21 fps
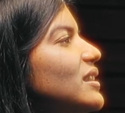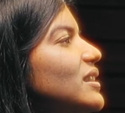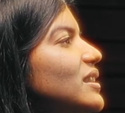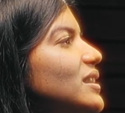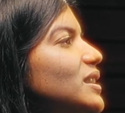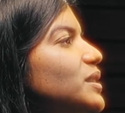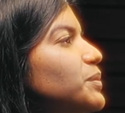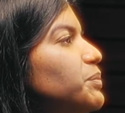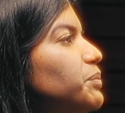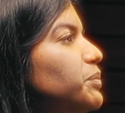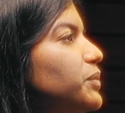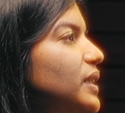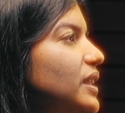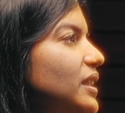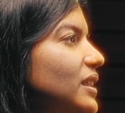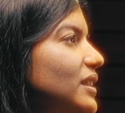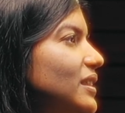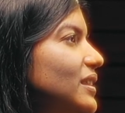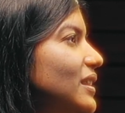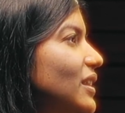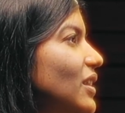it's
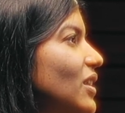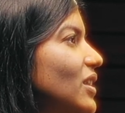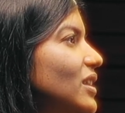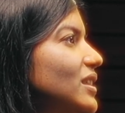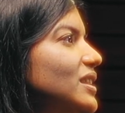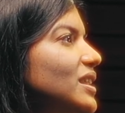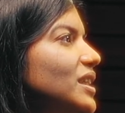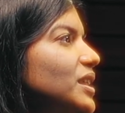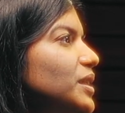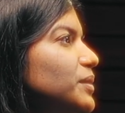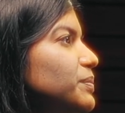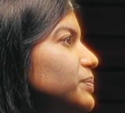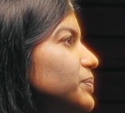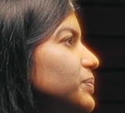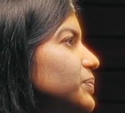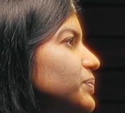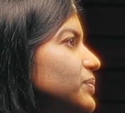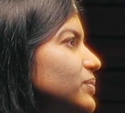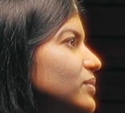me, not him.